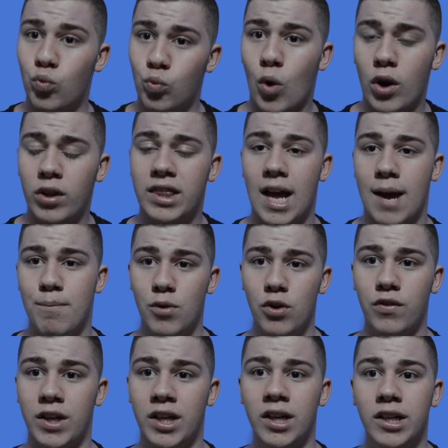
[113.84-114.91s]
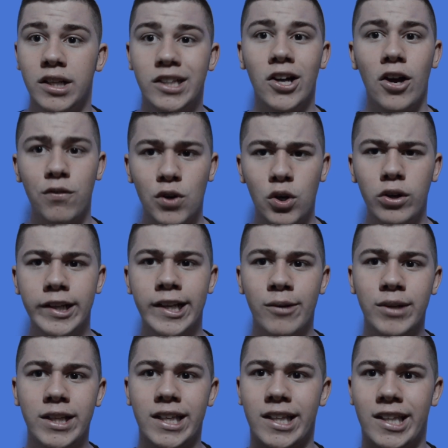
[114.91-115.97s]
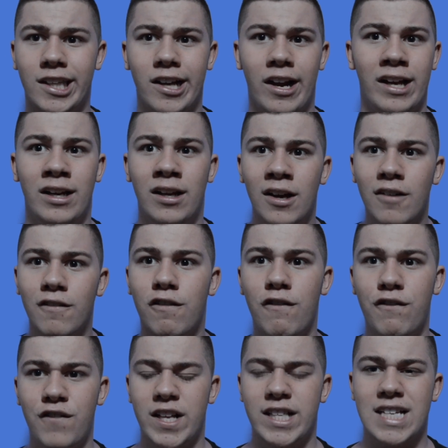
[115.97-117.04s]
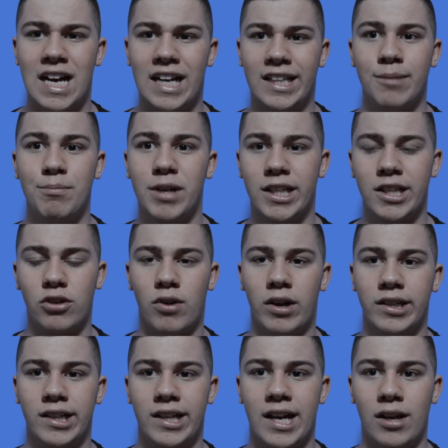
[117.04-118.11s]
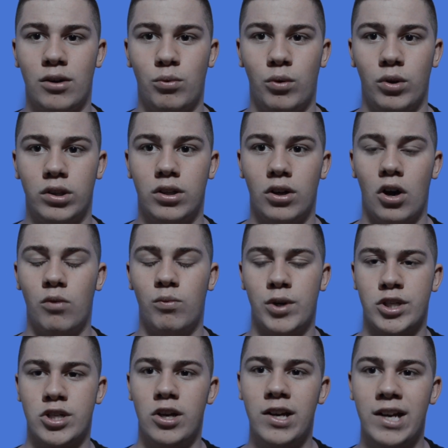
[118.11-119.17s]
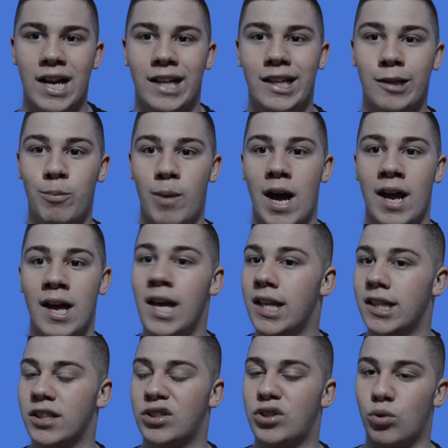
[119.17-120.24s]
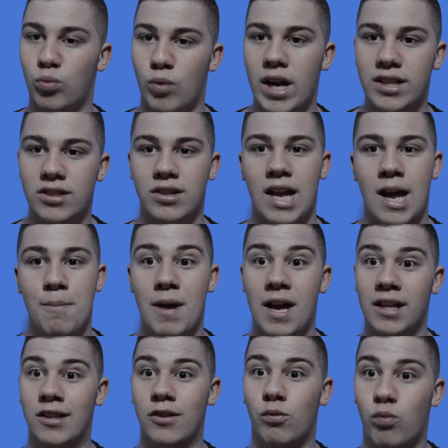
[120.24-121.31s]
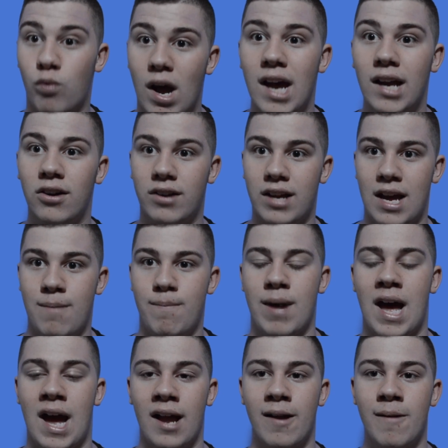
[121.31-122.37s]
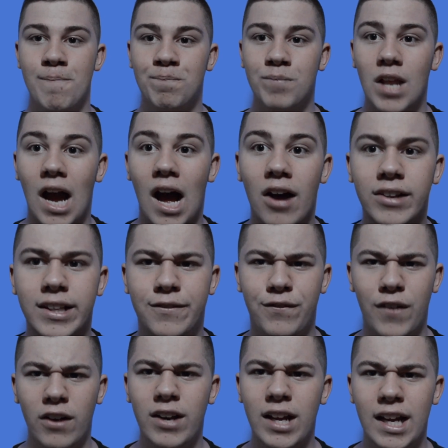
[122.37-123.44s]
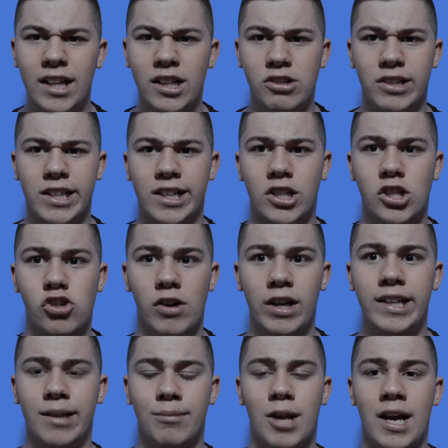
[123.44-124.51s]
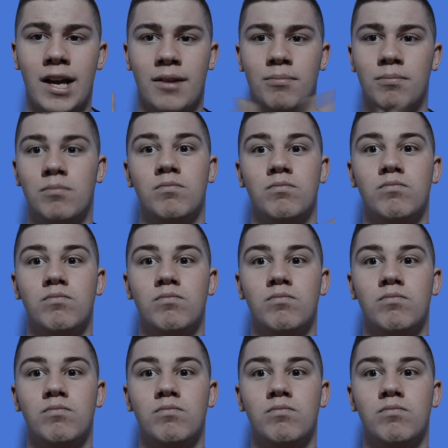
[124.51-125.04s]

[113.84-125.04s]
wrote that movie. So of course I was excited for Fantastic Beasts: The Crimes of Grindelwald. The returning cast is back, the director came back, the writer came back. I was very interested. The trailers, I'm like,